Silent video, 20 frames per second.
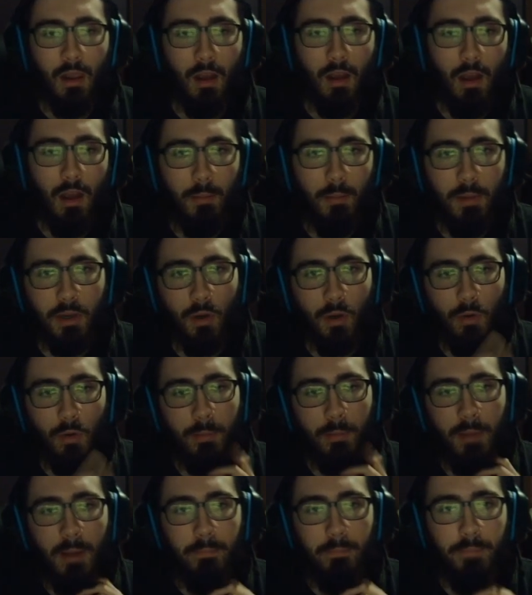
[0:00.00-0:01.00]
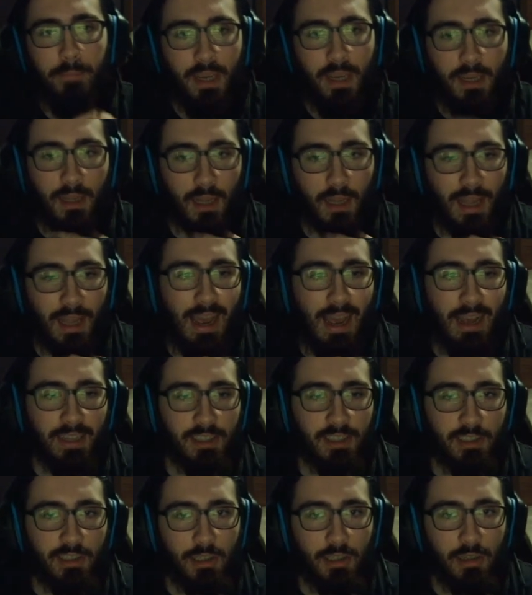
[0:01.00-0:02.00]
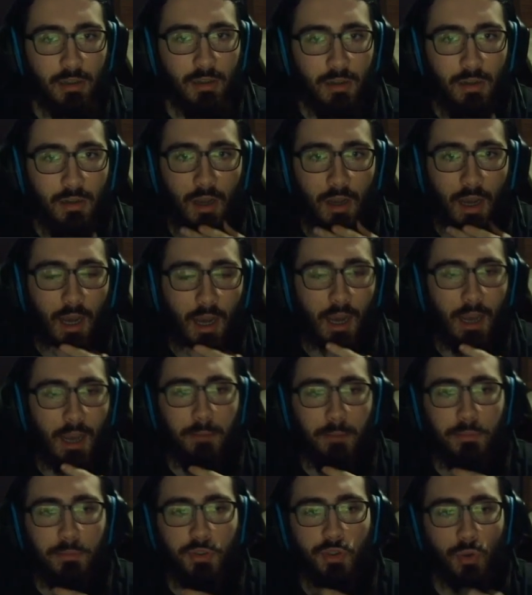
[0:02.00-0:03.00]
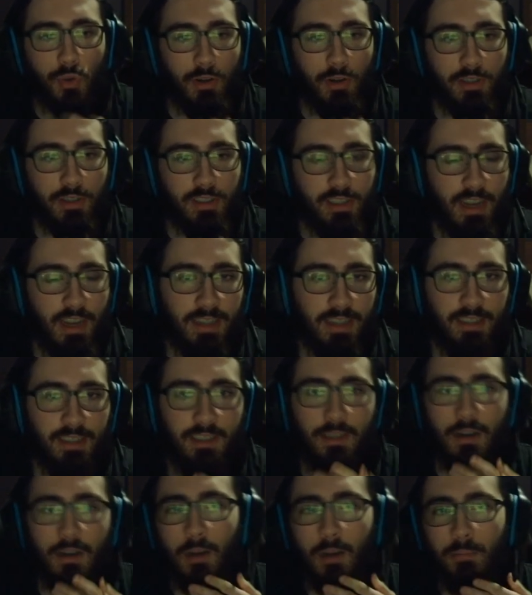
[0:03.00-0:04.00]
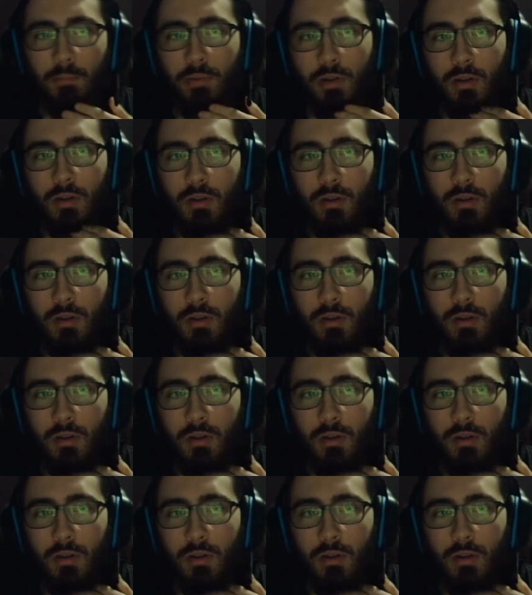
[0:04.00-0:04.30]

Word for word: I'm gonna go into my big glassed. I'm swords dancing up.